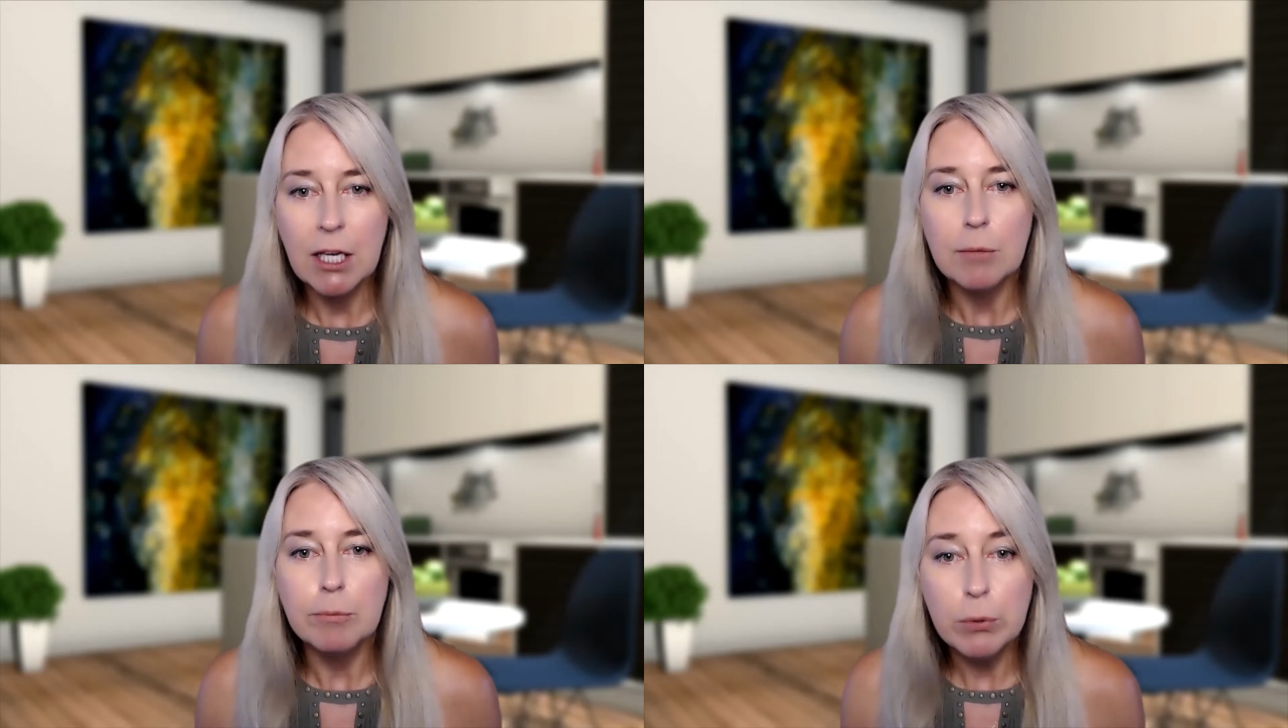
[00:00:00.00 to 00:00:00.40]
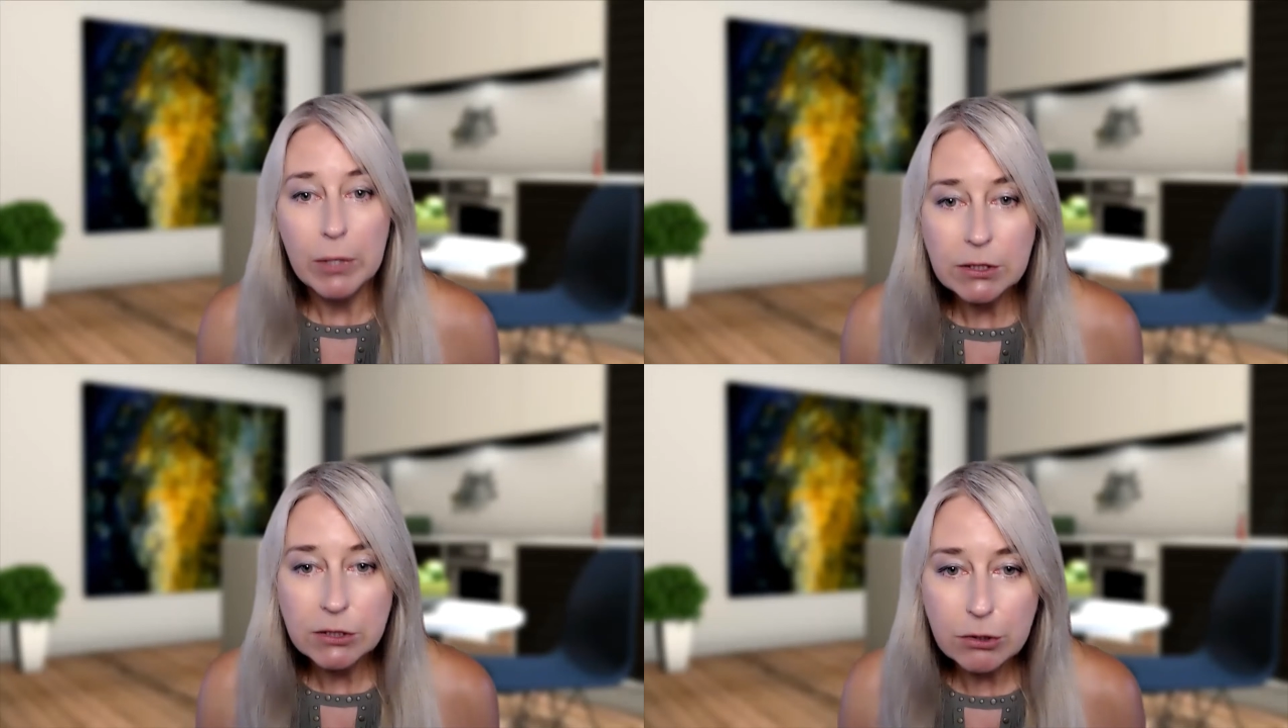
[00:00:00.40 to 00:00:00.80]

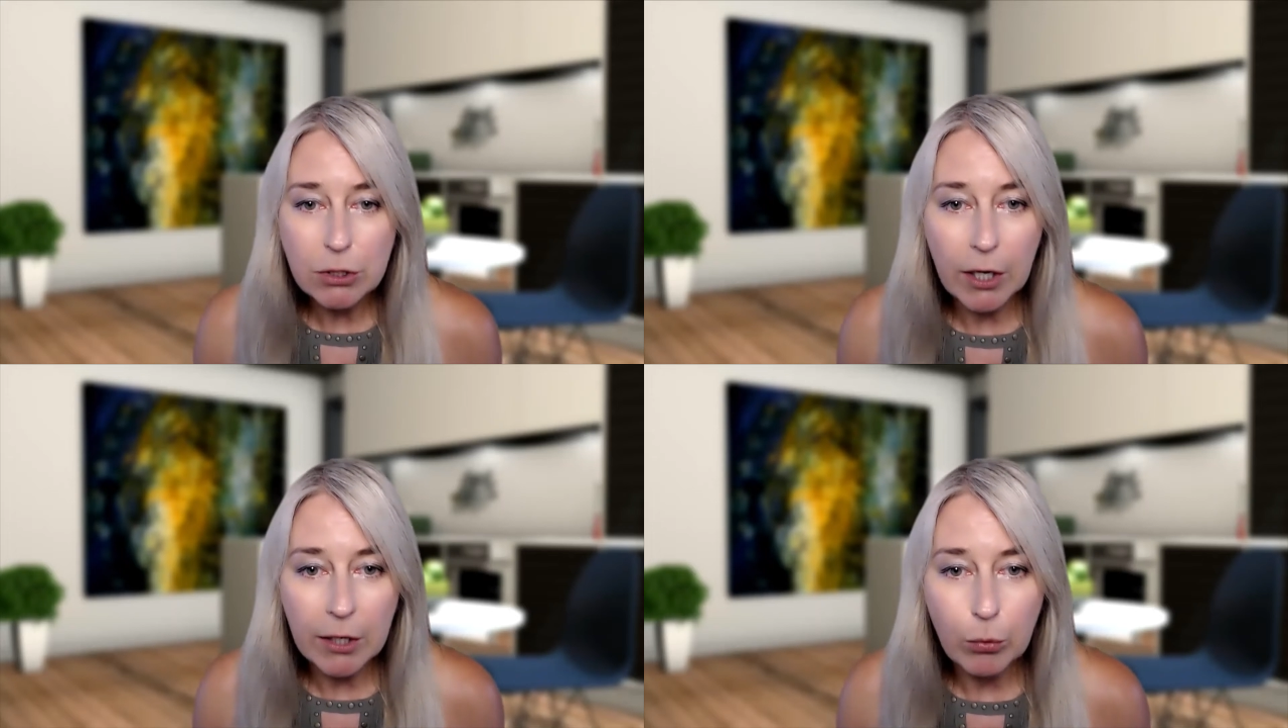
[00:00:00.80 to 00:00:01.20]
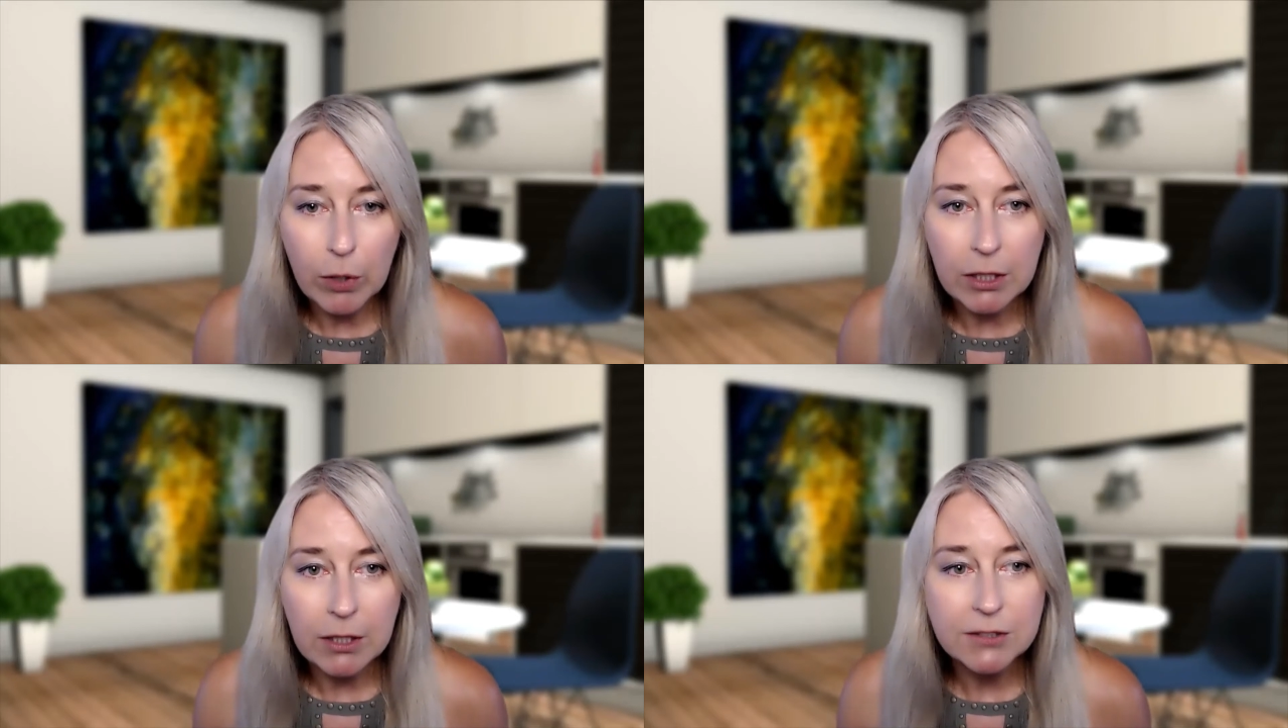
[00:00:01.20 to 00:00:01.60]
brings to your
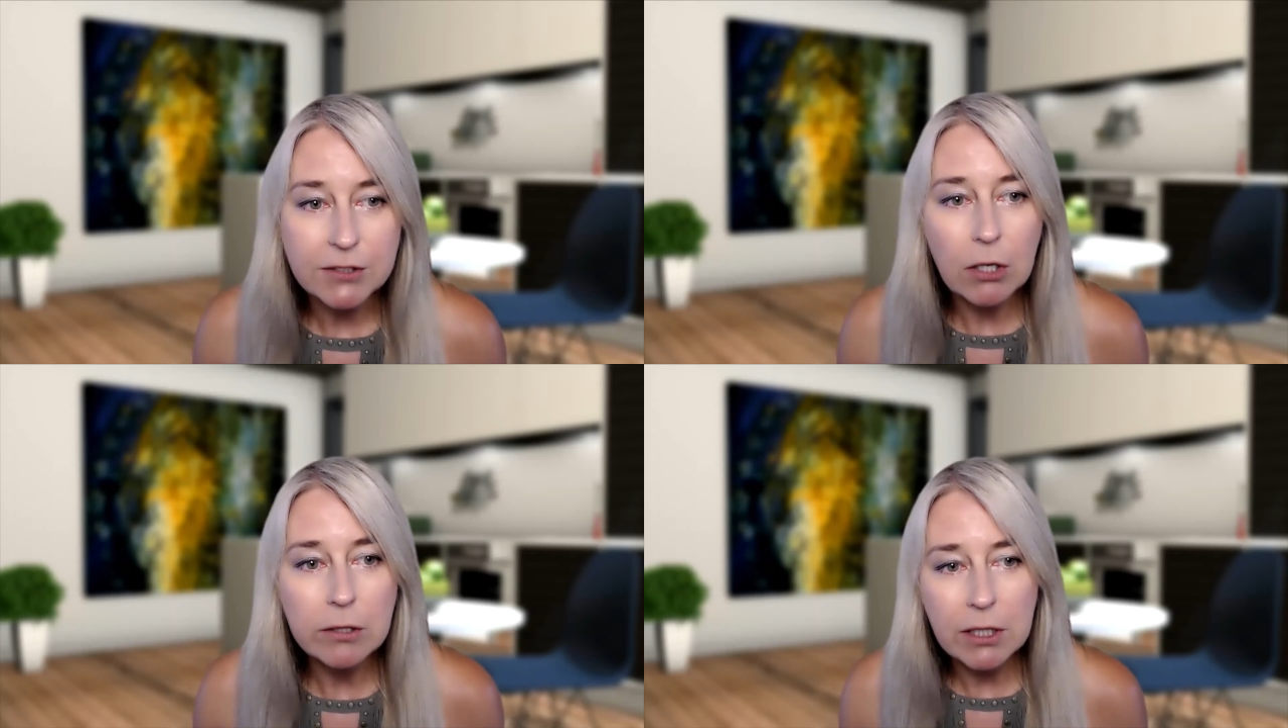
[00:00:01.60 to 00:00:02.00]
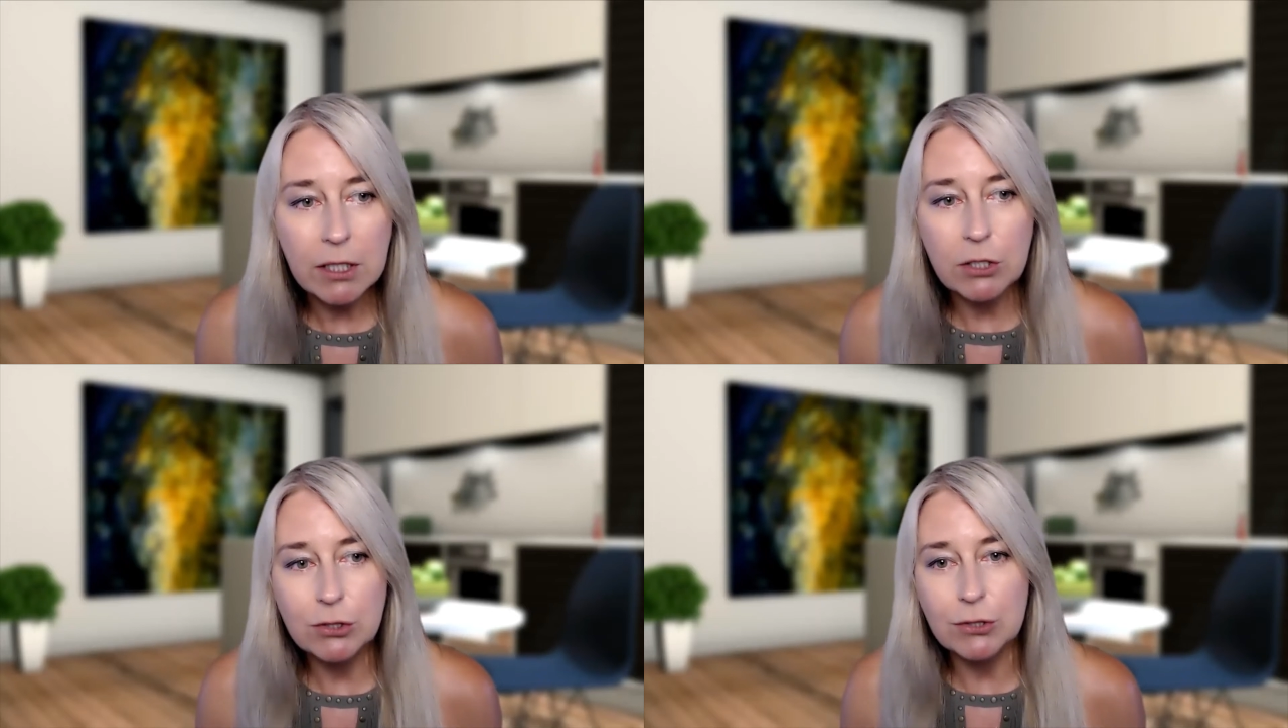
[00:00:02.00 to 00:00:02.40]
awareness all
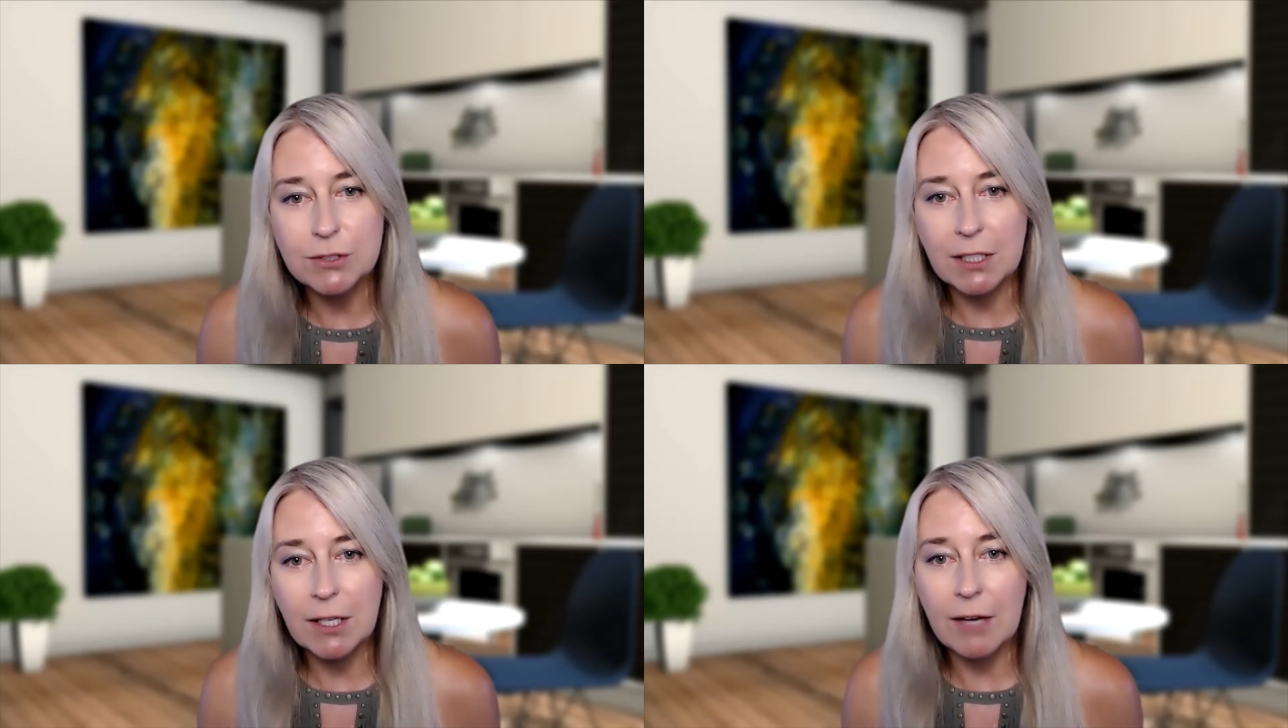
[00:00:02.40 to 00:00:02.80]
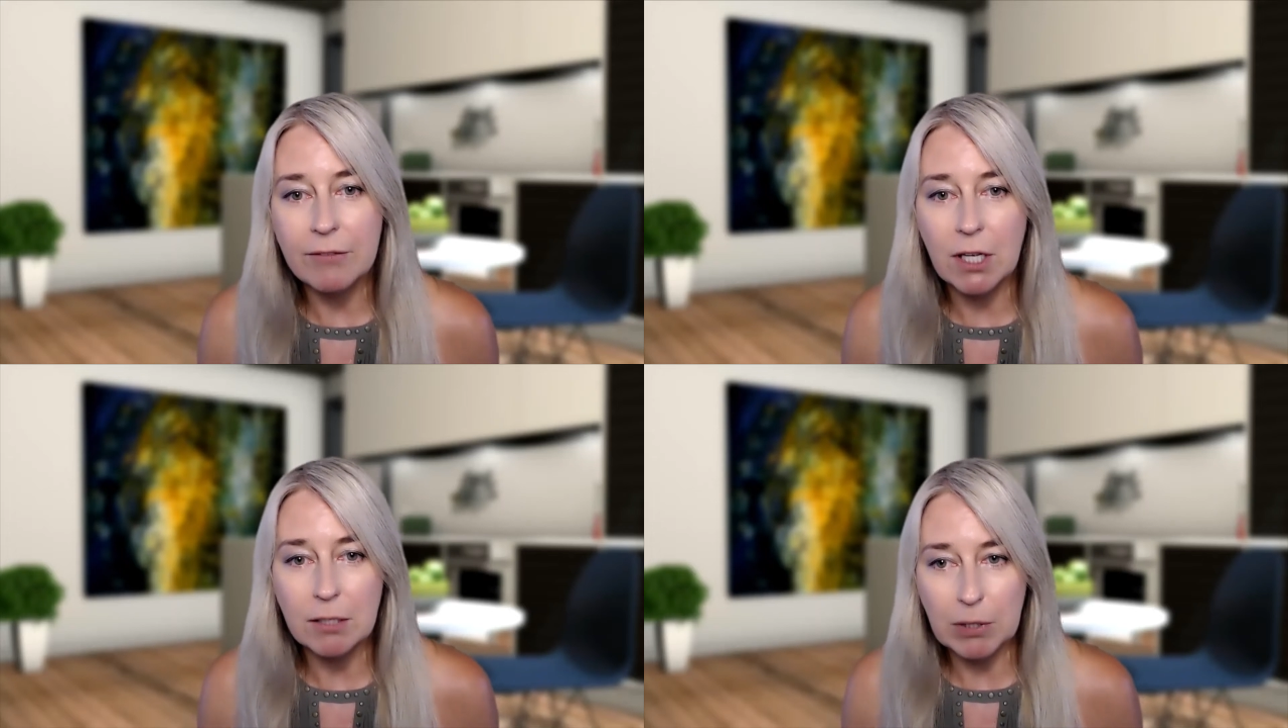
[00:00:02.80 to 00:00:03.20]
the issues that have
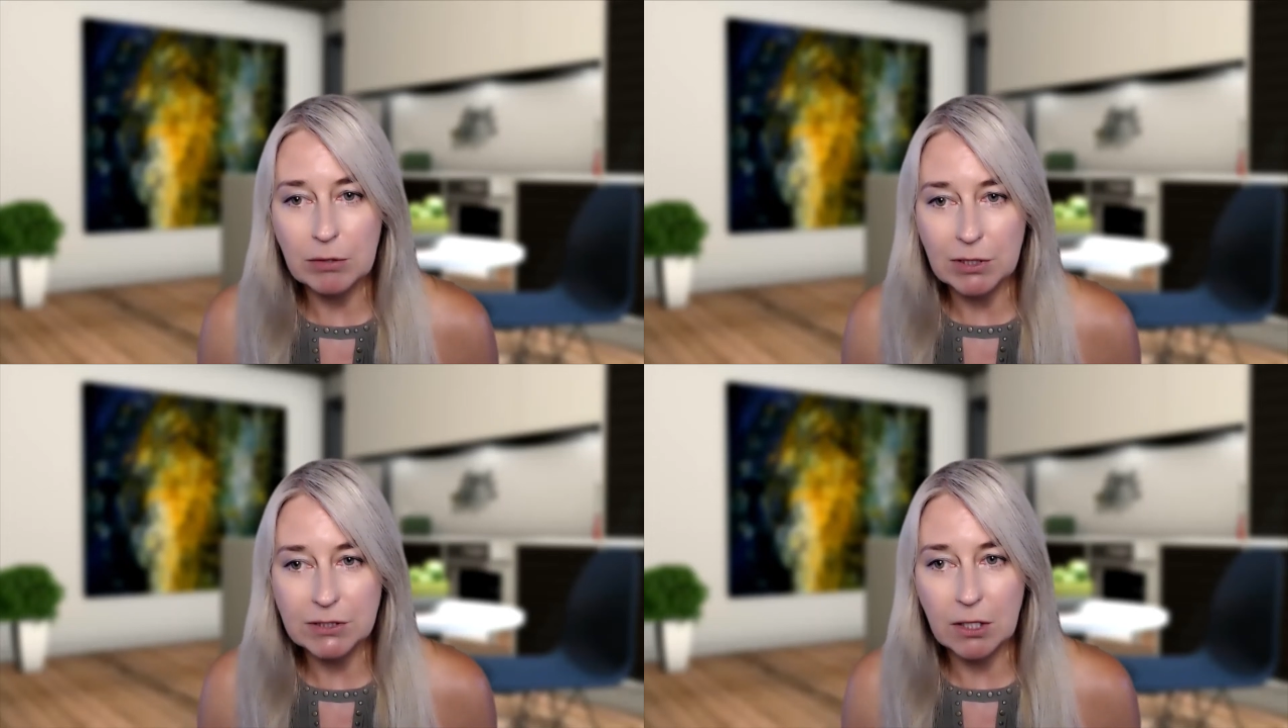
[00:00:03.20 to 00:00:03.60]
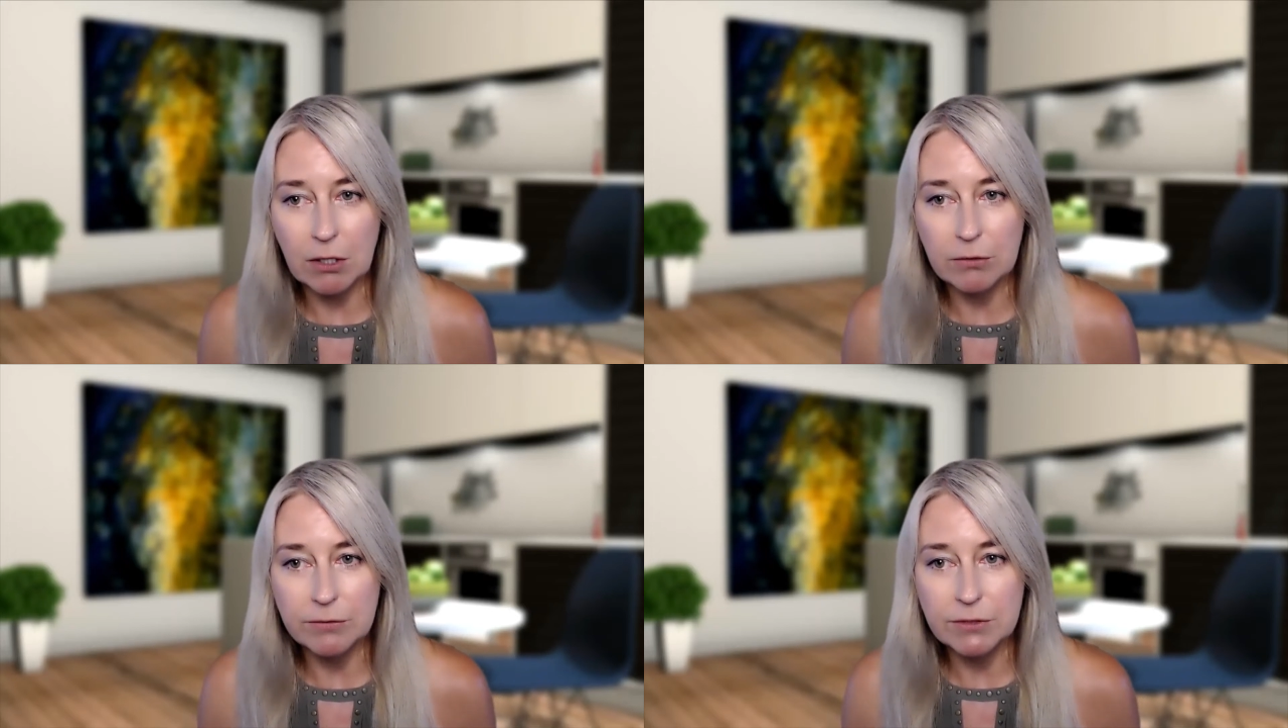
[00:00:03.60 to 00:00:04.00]
not been resolved.